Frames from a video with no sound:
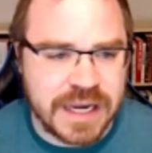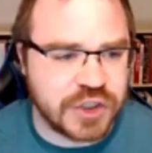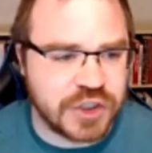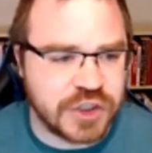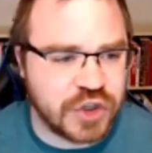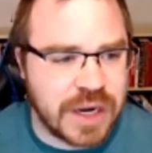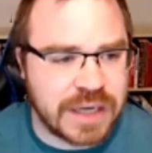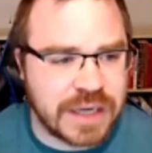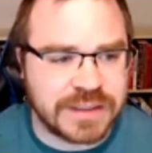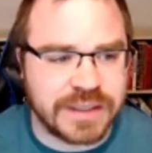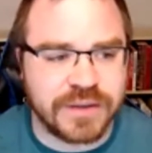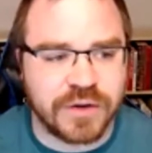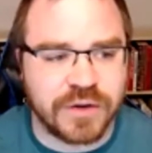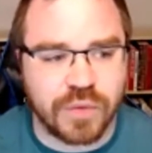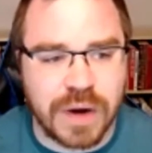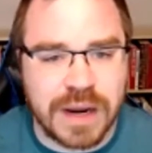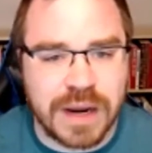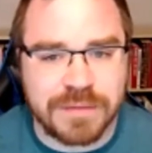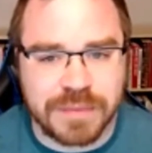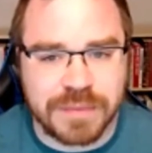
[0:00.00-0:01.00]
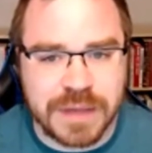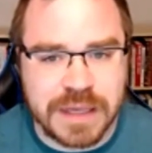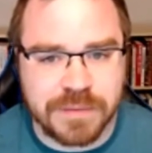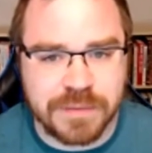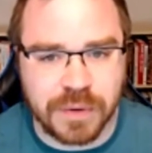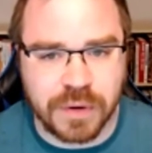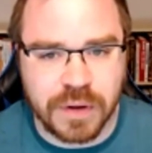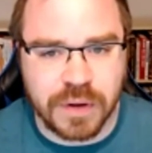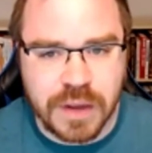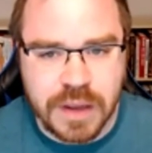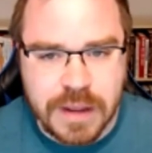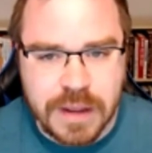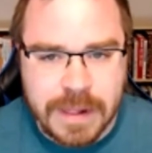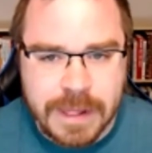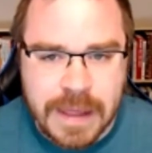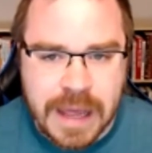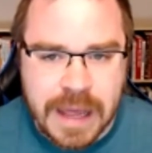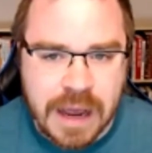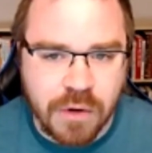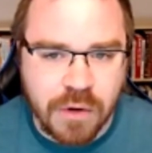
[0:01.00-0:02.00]
in attracting the right people.
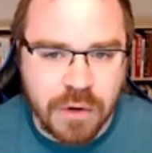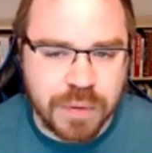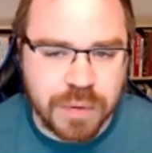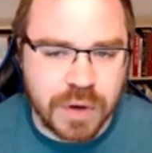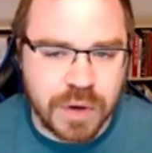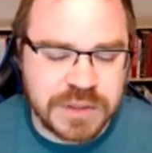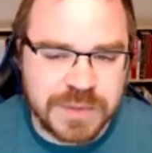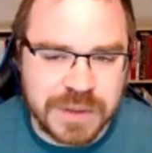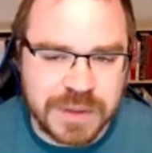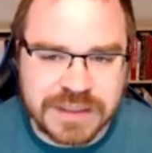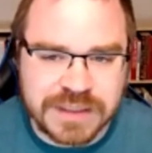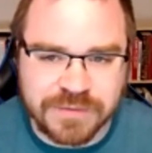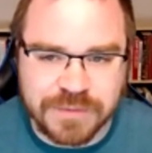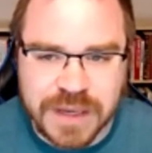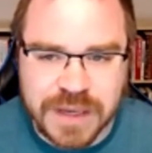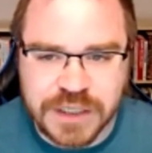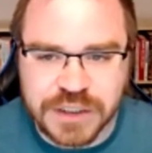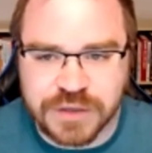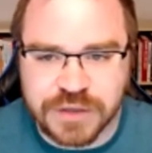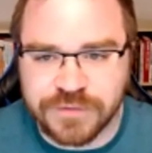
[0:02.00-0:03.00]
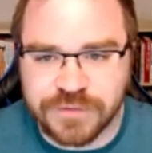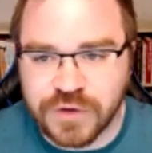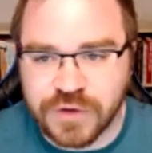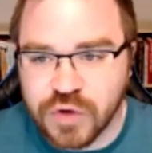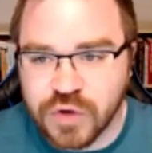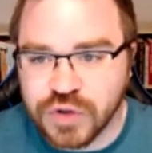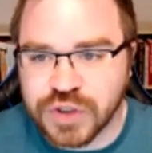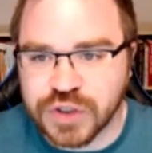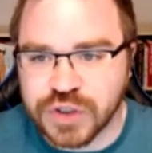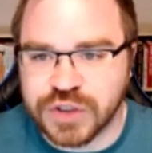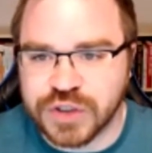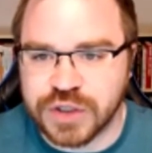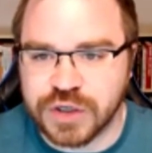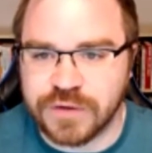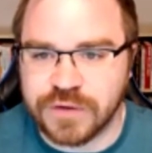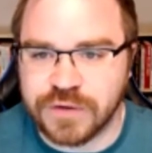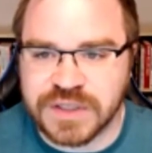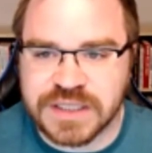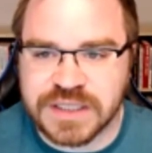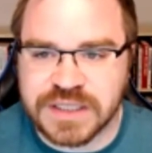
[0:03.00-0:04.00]
How a prospective patient views your
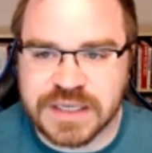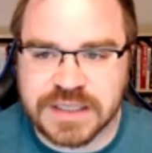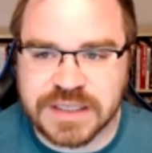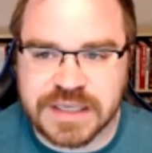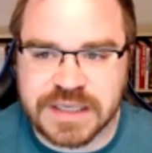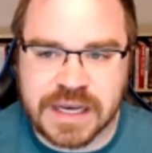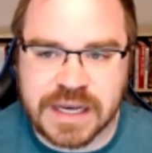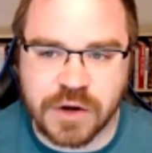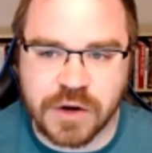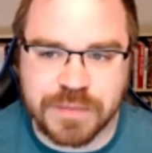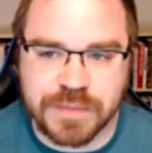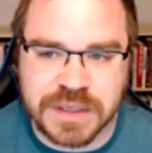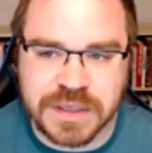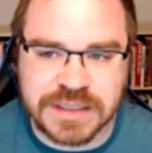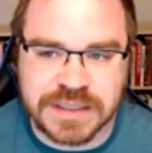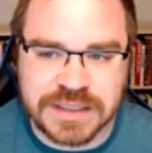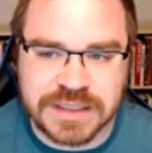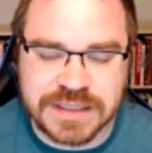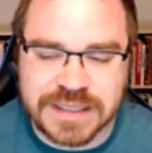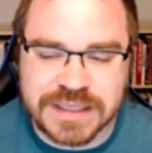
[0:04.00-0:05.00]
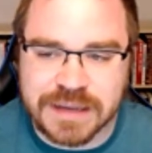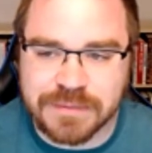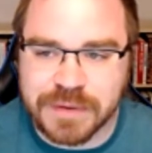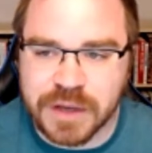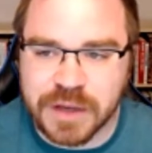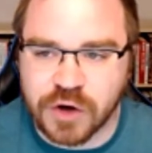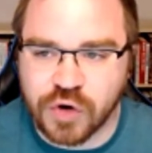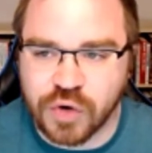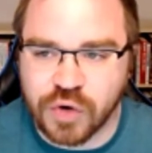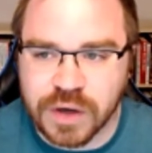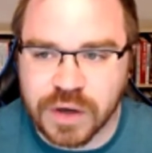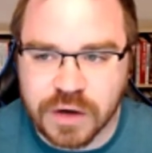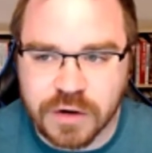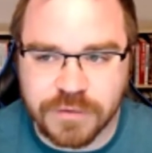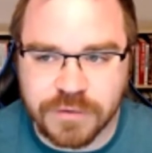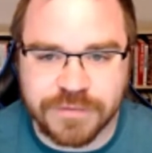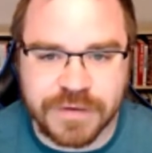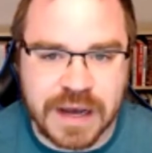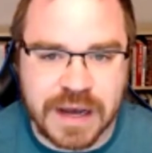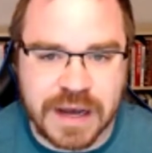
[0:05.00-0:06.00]
services and your business can be a
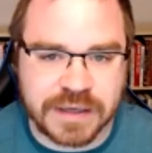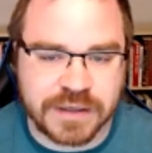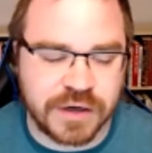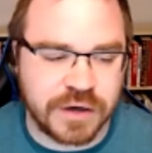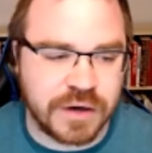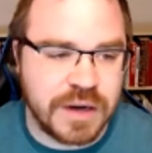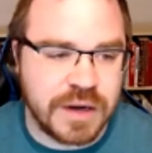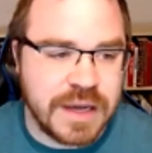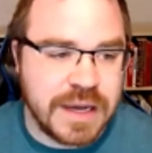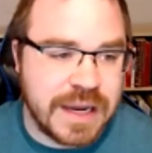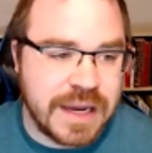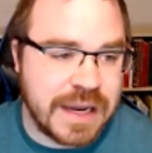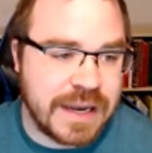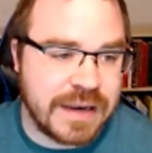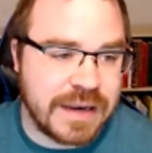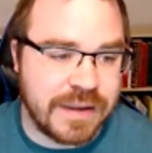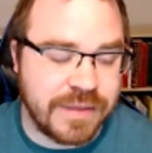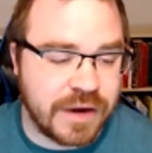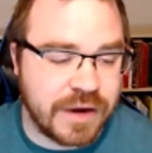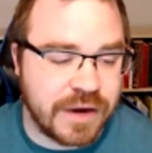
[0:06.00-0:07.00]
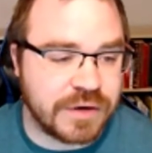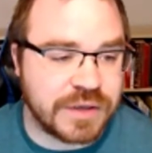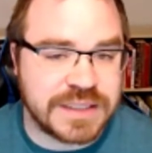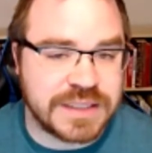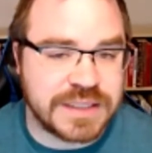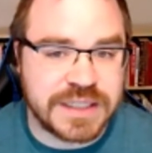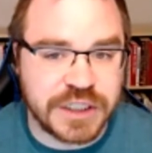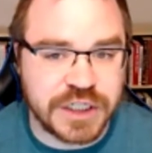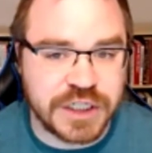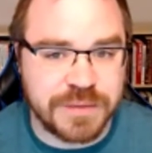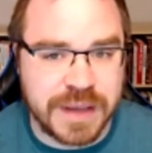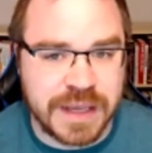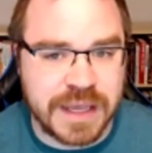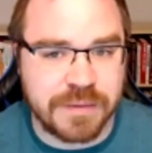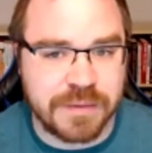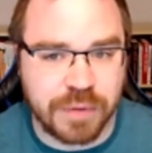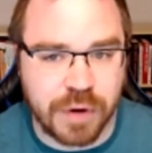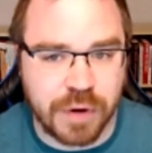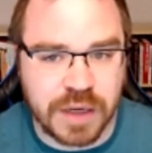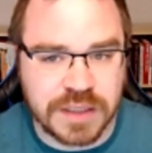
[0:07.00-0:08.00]
critical factor in their
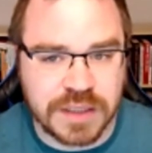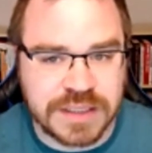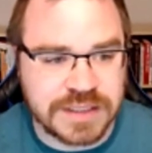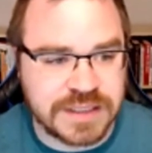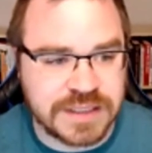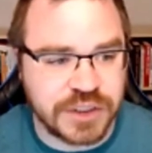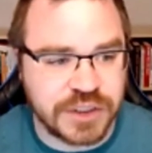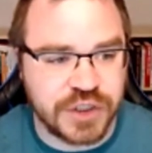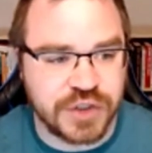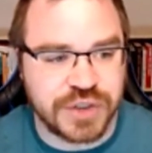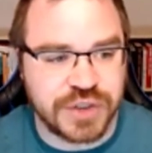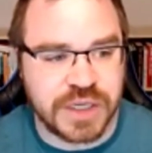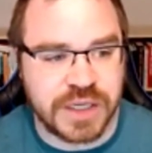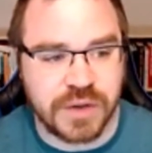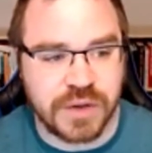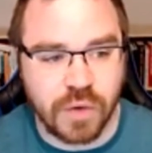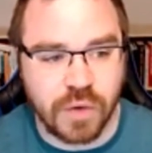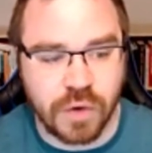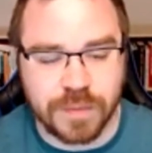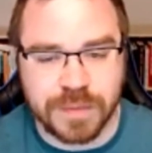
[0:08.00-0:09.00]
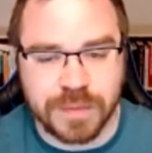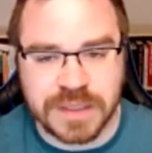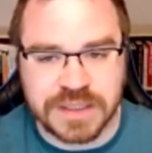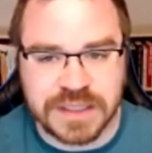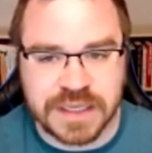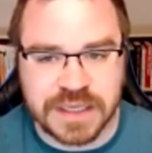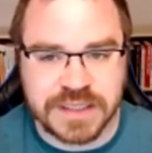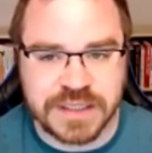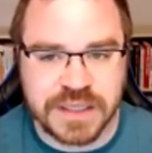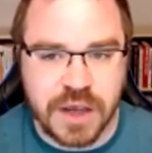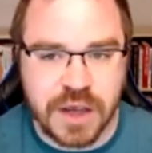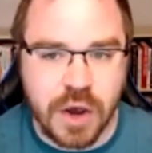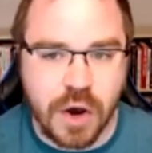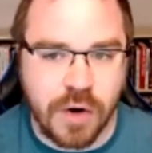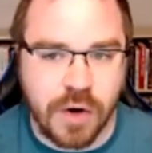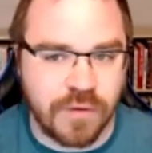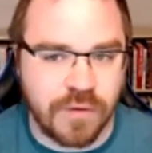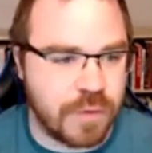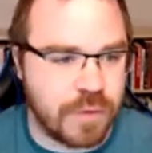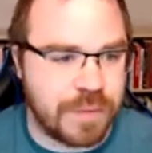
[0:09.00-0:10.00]
decision-making process in choosing your business
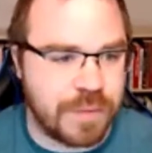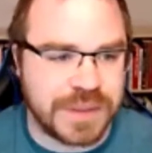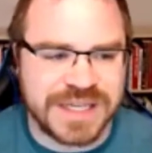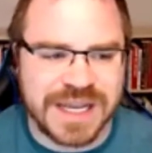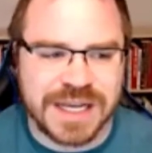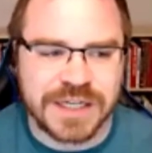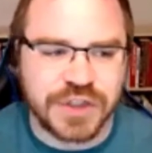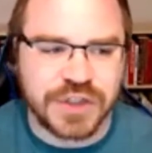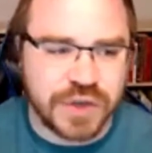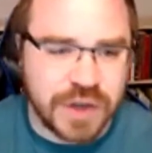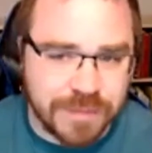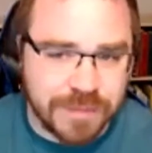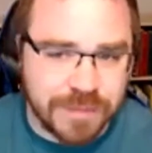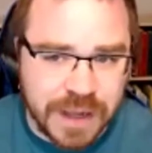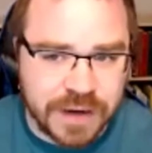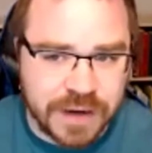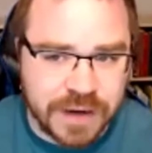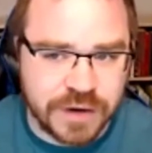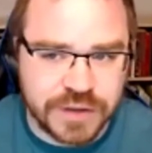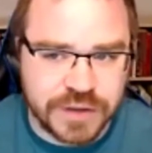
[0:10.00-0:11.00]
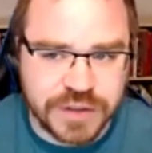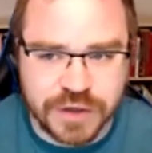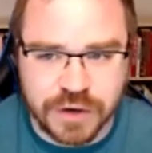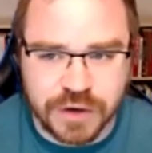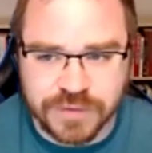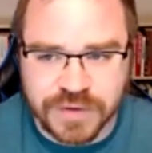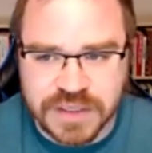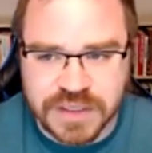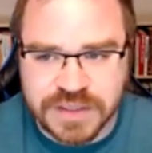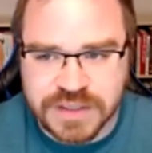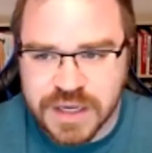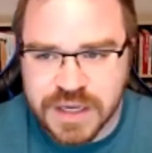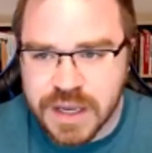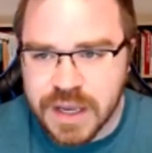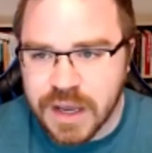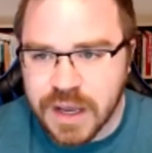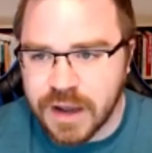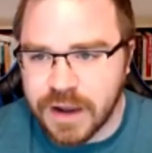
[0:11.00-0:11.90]
over a potential competitor service,